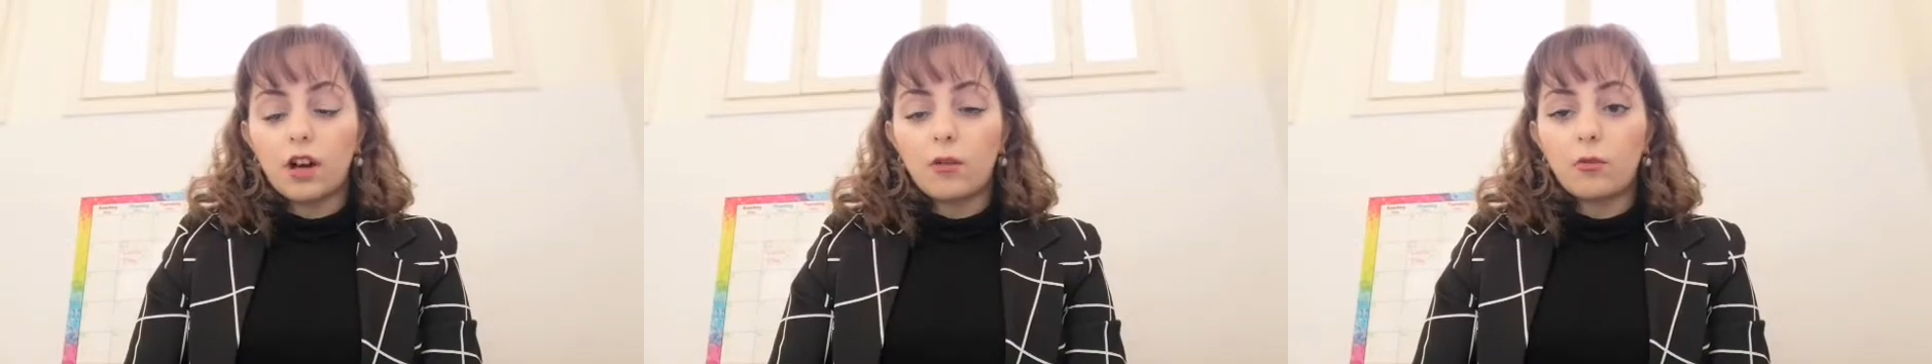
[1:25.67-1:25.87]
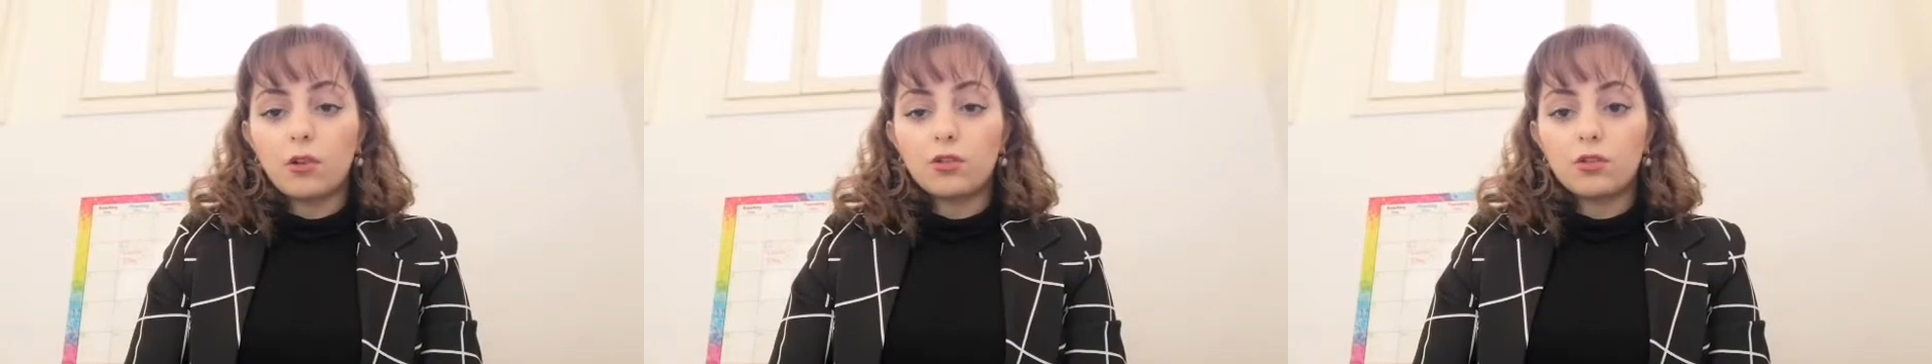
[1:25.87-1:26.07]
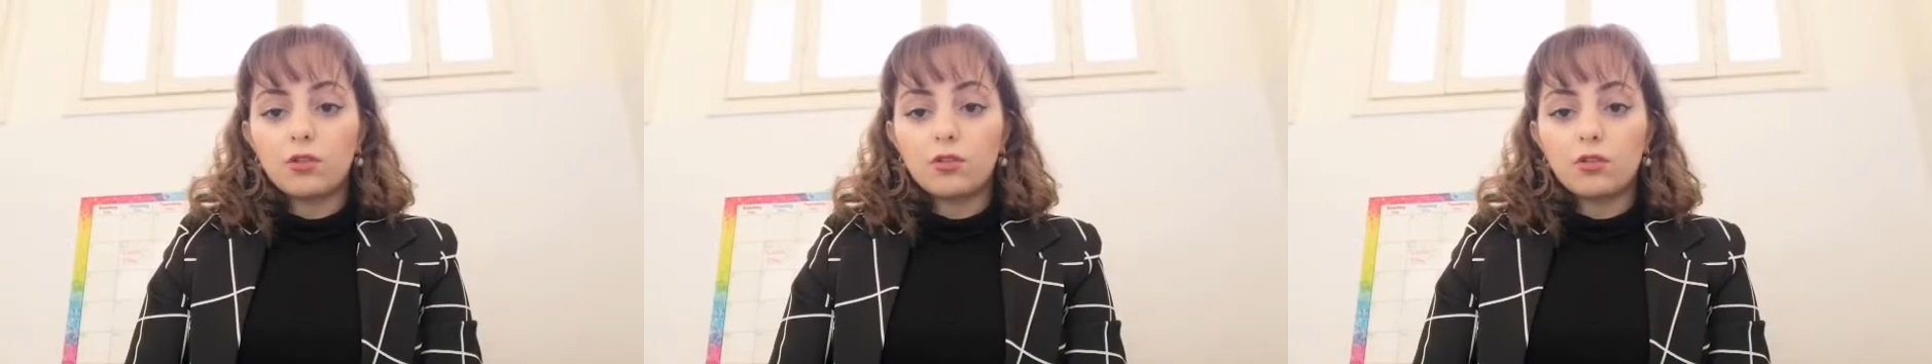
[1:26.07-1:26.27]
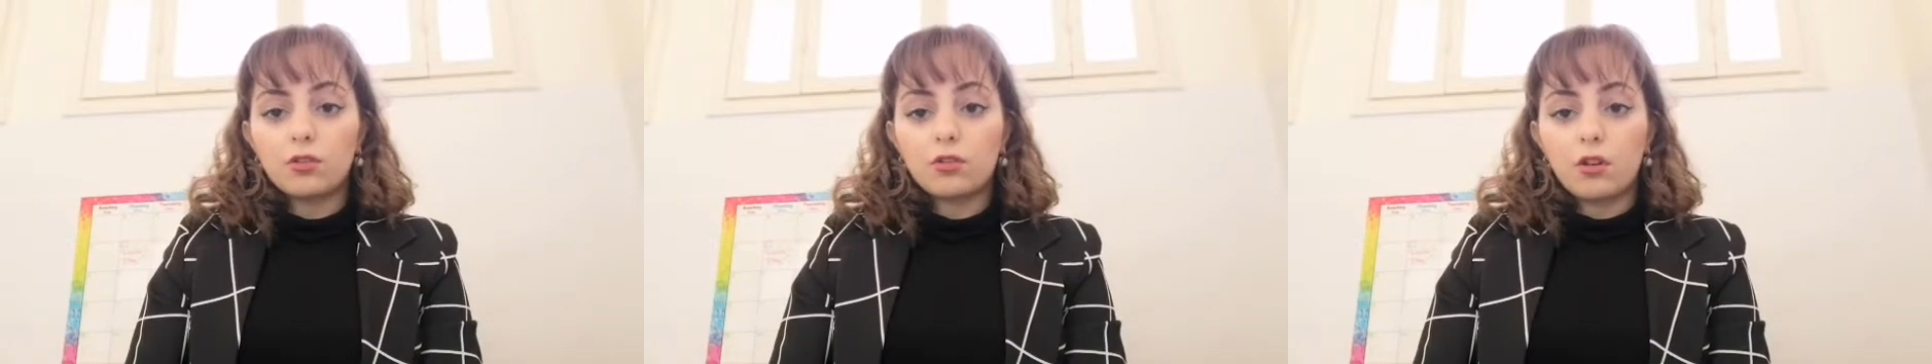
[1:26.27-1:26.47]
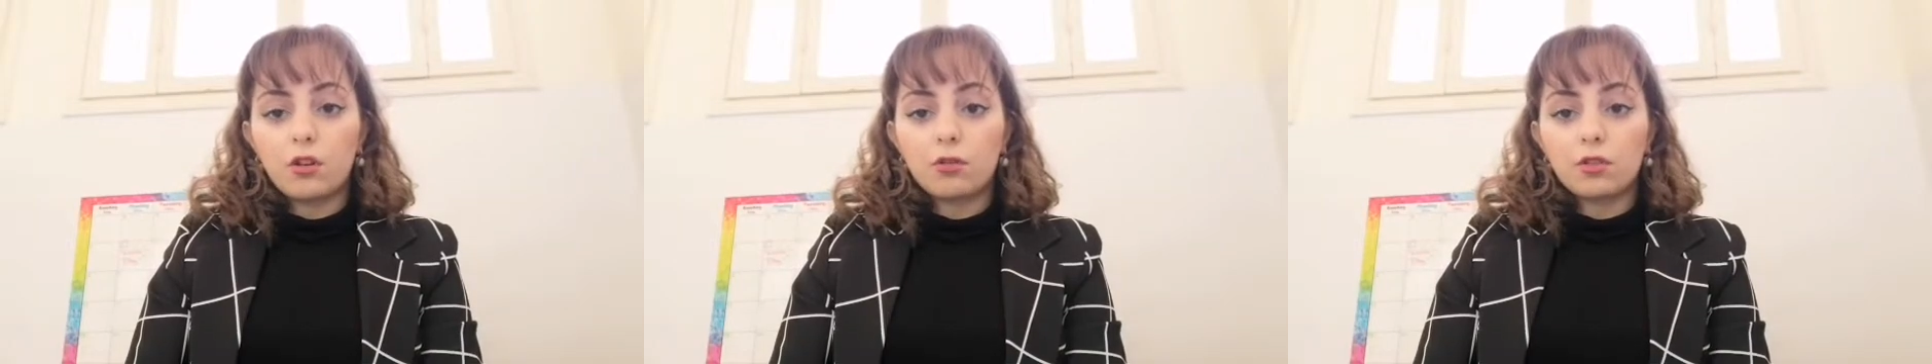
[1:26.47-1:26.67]
I want you to
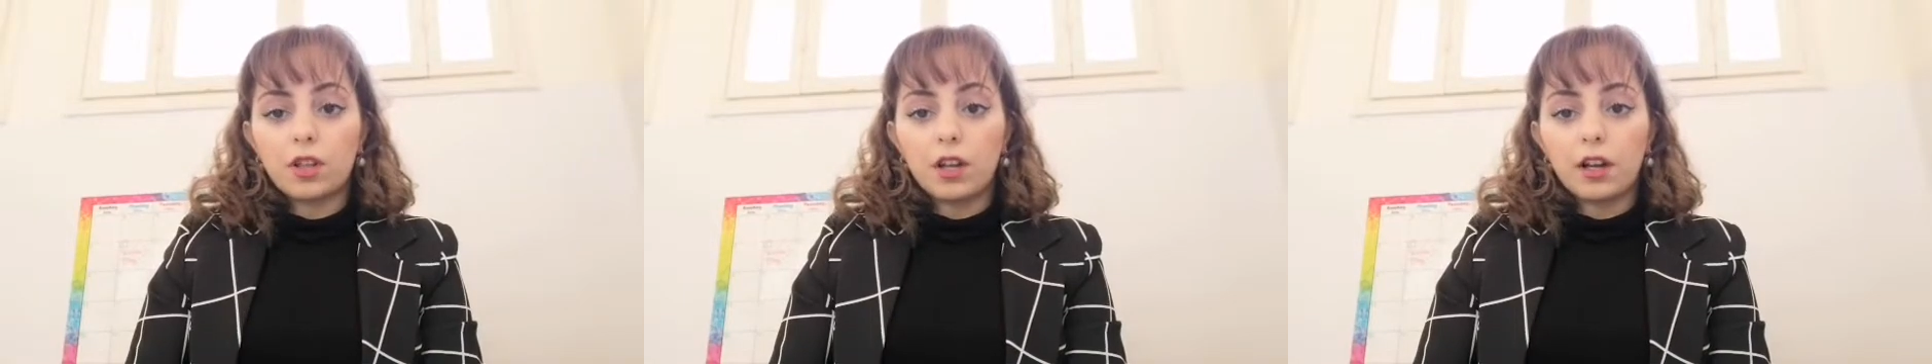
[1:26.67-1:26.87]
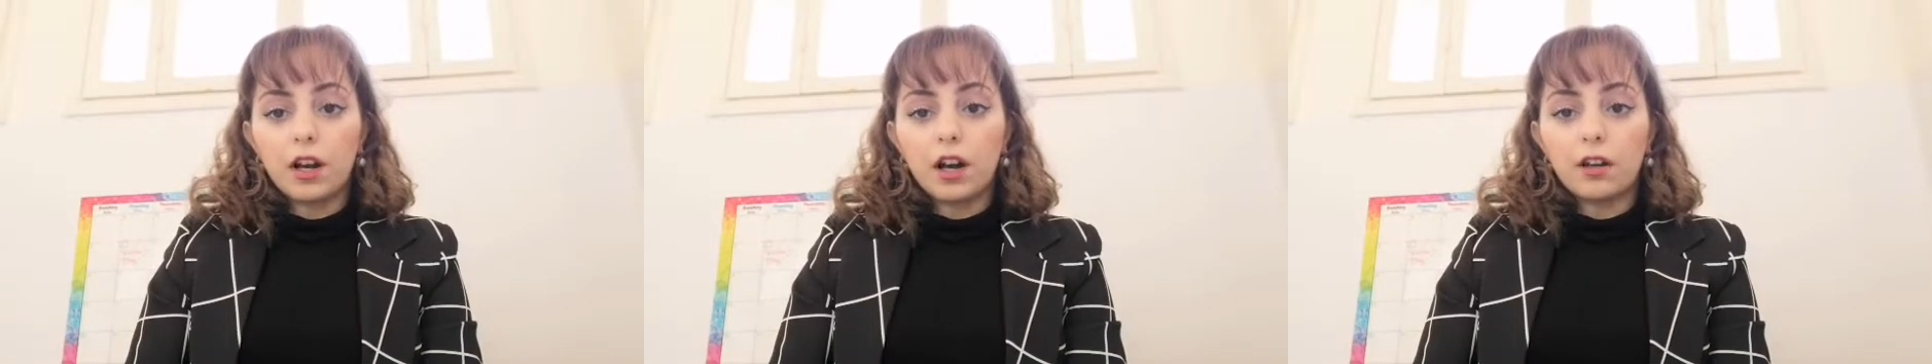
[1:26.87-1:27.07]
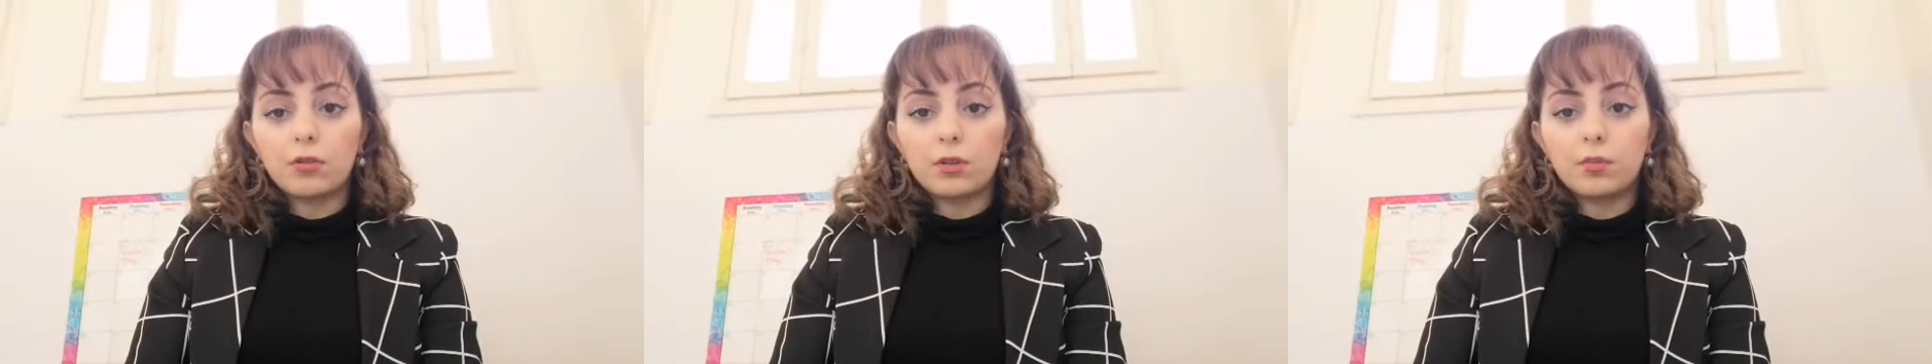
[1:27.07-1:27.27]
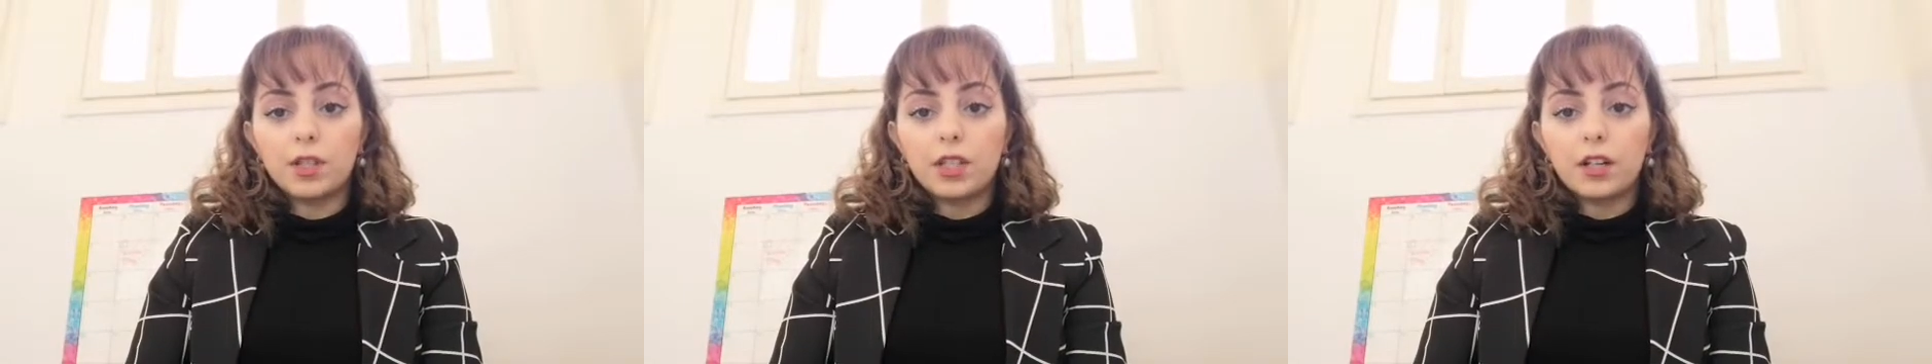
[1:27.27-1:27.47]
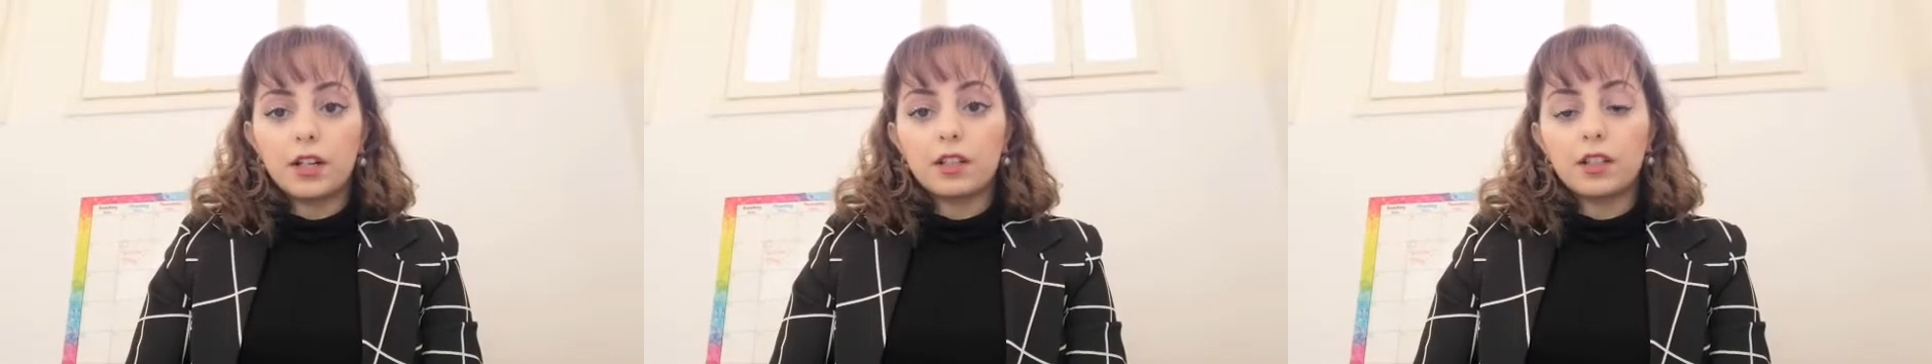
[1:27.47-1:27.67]
know that I will
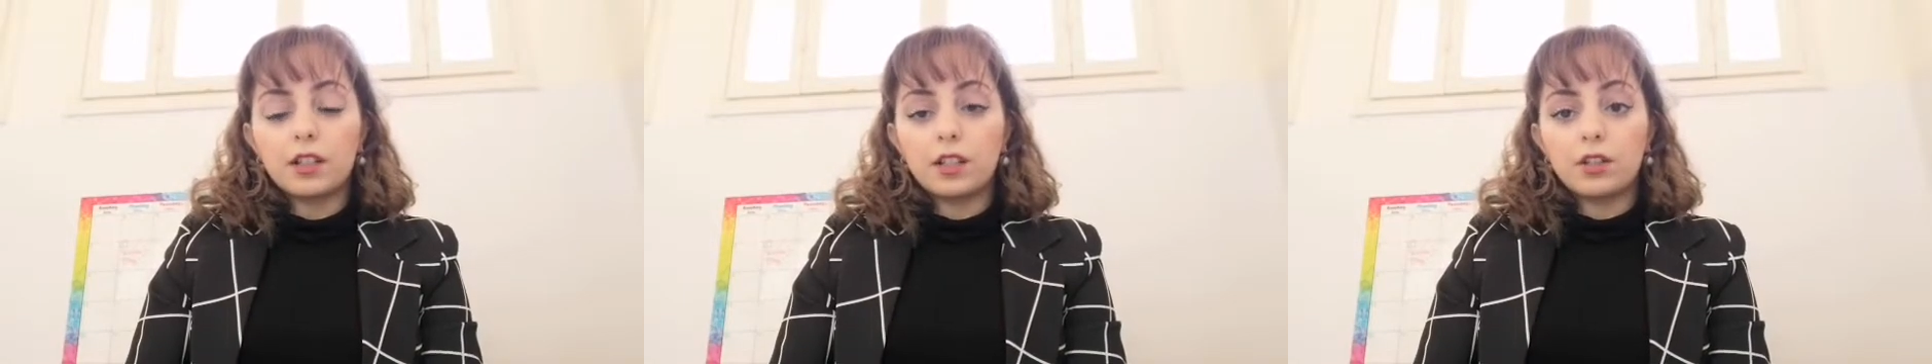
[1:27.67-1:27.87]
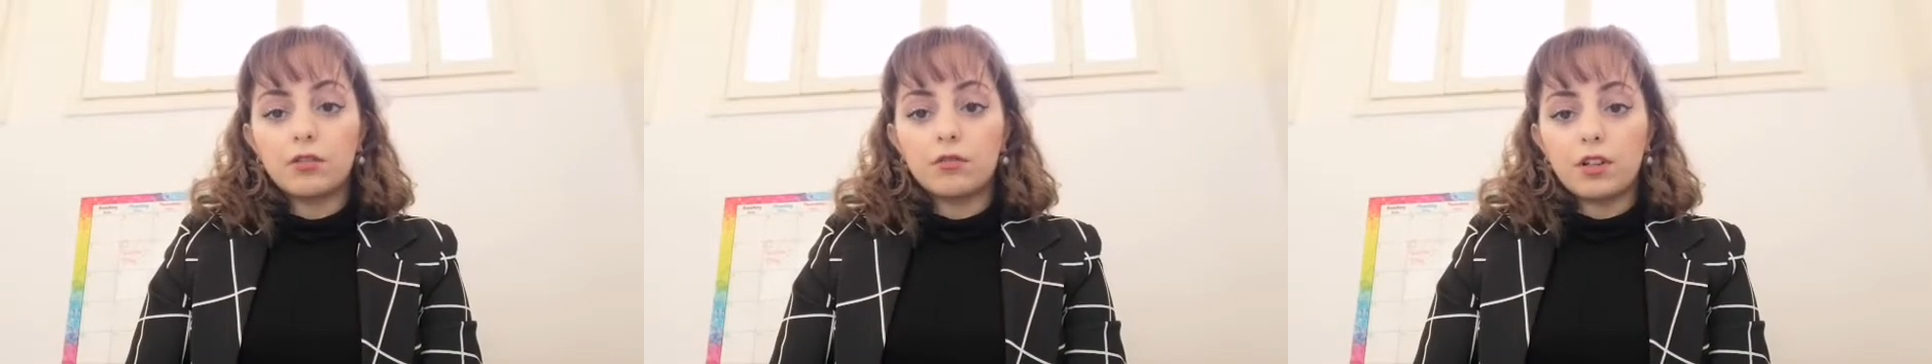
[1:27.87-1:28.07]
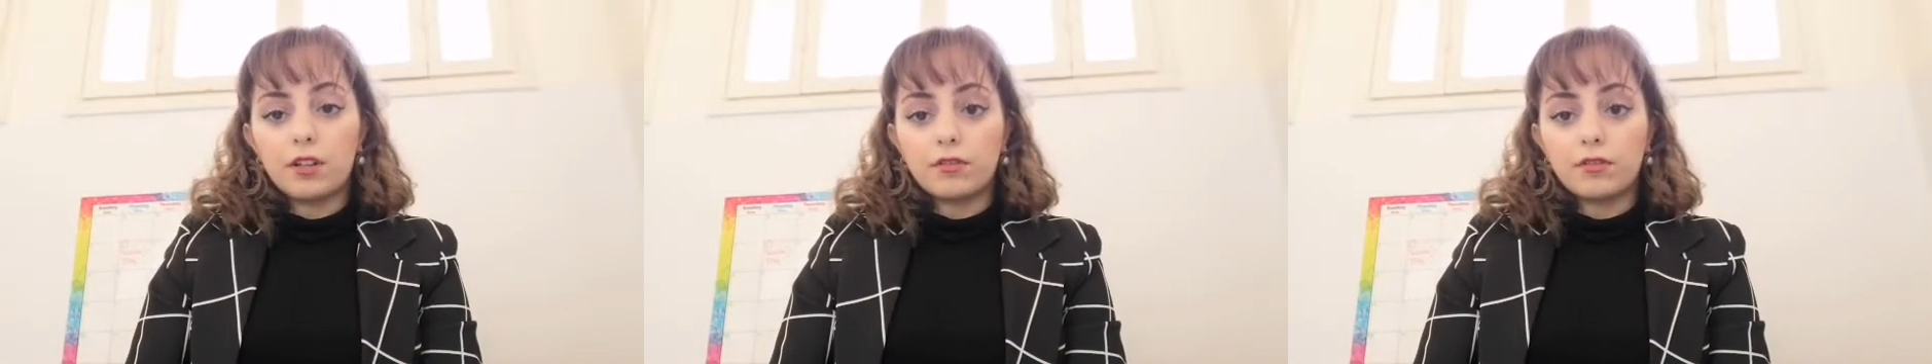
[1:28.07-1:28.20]
be guiding you